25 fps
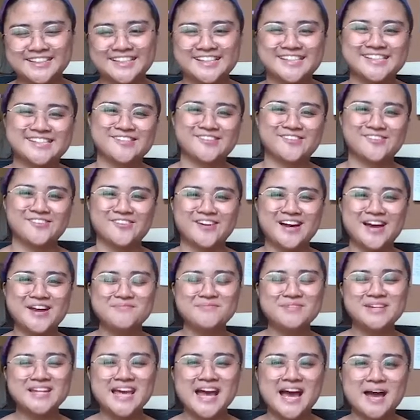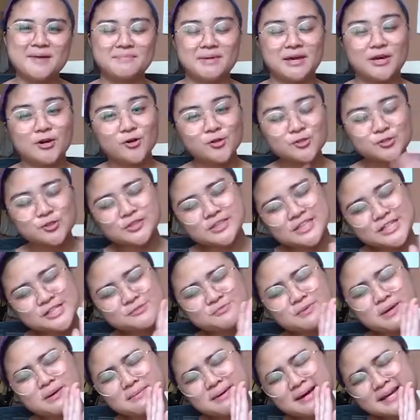So I'm really happy. I also
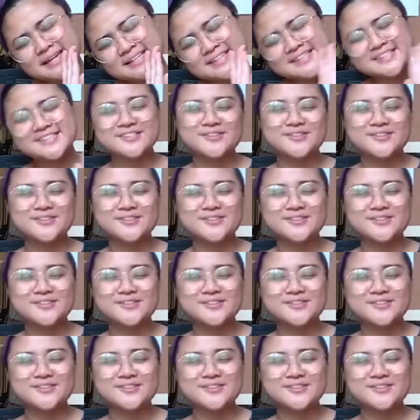teach baybayin.